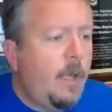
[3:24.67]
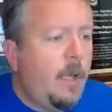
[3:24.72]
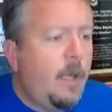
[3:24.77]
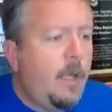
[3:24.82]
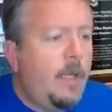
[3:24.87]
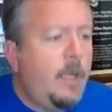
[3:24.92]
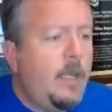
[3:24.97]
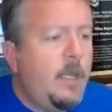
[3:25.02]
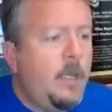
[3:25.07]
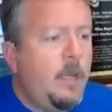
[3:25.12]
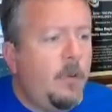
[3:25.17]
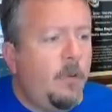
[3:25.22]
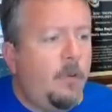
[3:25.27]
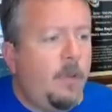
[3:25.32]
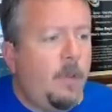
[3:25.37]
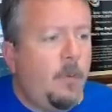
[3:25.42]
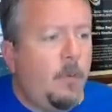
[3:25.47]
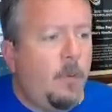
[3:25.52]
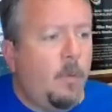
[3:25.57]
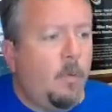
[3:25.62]
Any years
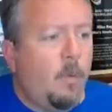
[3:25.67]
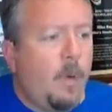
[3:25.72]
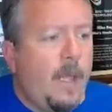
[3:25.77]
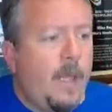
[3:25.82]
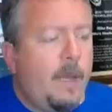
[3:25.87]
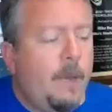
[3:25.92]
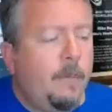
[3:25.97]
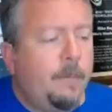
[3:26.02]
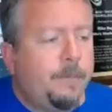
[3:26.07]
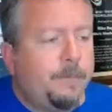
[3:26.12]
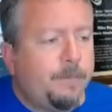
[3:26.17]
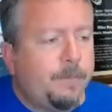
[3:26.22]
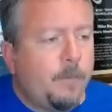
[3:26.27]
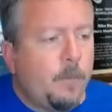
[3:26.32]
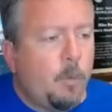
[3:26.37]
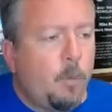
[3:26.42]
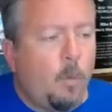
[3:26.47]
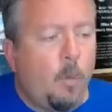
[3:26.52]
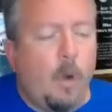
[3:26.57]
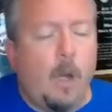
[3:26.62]
that were red
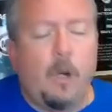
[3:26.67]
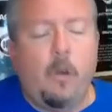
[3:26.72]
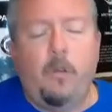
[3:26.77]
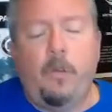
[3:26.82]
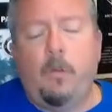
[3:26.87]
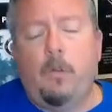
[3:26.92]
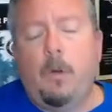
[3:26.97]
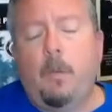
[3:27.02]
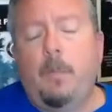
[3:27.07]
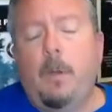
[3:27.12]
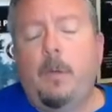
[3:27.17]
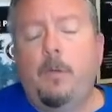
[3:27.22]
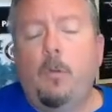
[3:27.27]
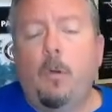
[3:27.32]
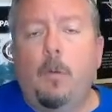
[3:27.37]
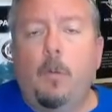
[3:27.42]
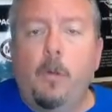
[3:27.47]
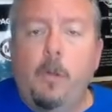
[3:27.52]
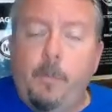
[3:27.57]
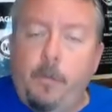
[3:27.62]
were waters that were above
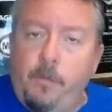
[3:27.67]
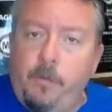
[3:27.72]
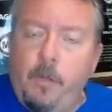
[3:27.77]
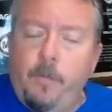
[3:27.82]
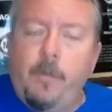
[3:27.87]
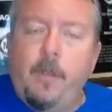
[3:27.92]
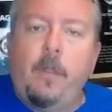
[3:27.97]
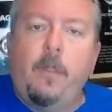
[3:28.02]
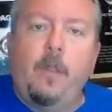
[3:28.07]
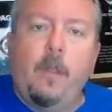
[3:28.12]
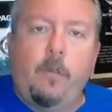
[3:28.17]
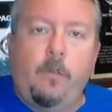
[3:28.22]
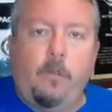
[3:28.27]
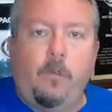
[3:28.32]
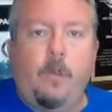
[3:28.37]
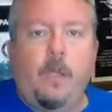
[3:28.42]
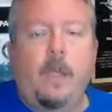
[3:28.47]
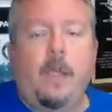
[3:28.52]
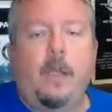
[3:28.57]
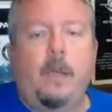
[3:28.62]
normal in the Pacific, thus
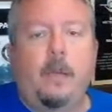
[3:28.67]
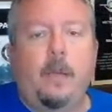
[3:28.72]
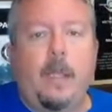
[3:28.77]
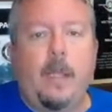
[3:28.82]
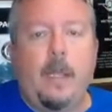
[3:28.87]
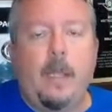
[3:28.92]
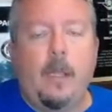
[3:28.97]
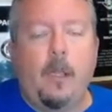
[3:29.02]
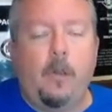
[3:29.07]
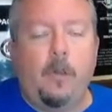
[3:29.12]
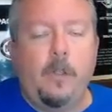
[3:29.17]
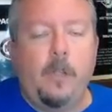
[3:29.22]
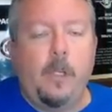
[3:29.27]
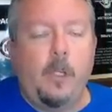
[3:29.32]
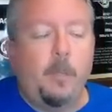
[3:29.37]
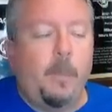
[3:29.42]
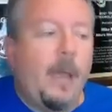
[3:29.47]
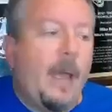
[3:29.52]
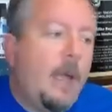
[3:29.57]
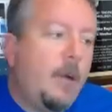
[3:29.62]
creating an El
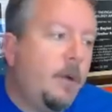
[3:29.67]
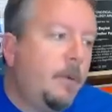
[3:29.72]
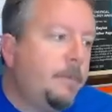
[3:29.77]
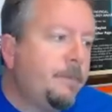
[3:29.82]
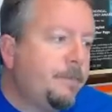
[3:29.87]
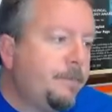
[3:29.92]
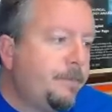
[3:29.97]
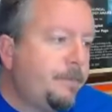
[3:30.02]
Nino pattern.